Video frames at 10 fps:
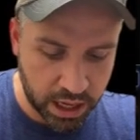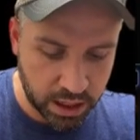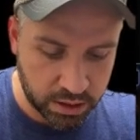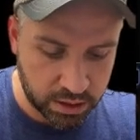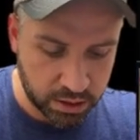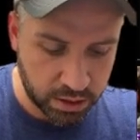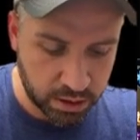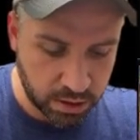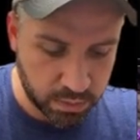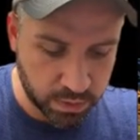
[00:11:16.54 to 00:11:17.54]
See,
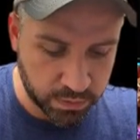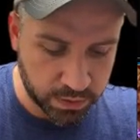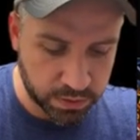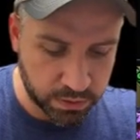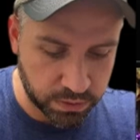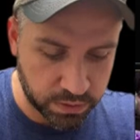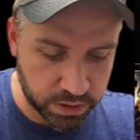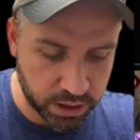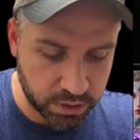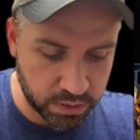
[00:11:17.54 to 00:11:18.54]
jump over to
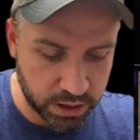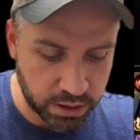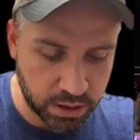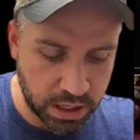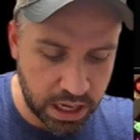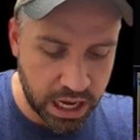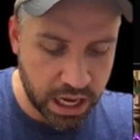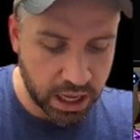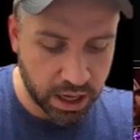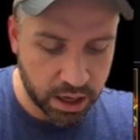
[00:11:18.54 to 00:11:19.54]
Sigrun.
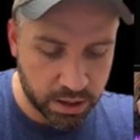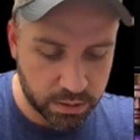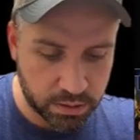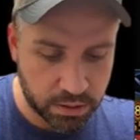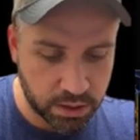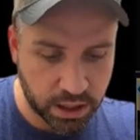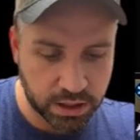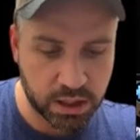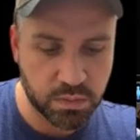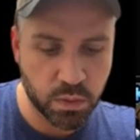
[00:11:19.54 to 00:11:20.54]
And
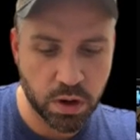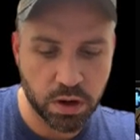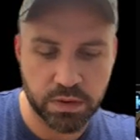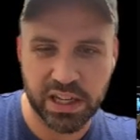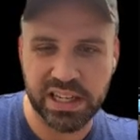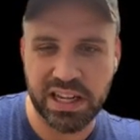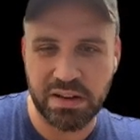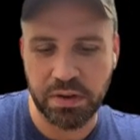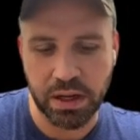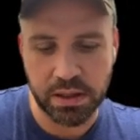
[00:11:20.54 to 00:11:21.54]
she's more of a
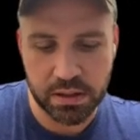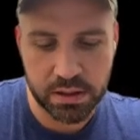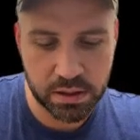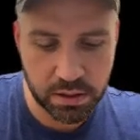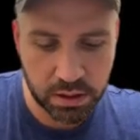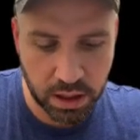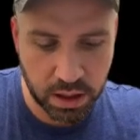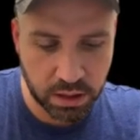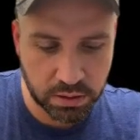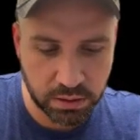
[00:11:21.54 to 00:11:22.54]
defense
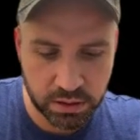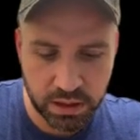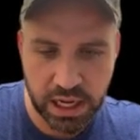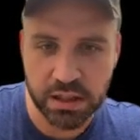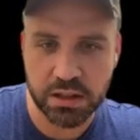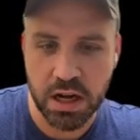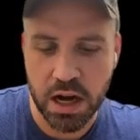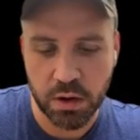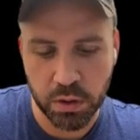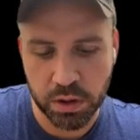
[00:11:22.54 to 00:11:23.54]
slash
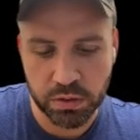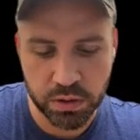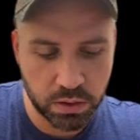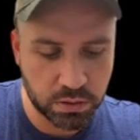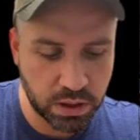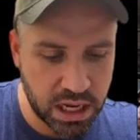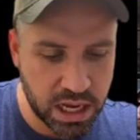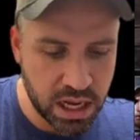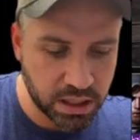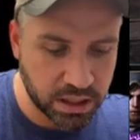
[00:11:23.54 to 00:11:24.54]
taunt or control
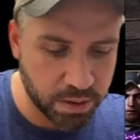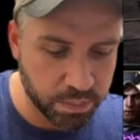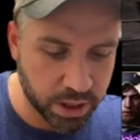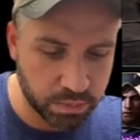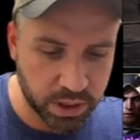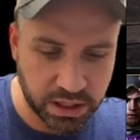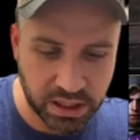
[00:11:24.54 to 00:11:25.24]
champion, but she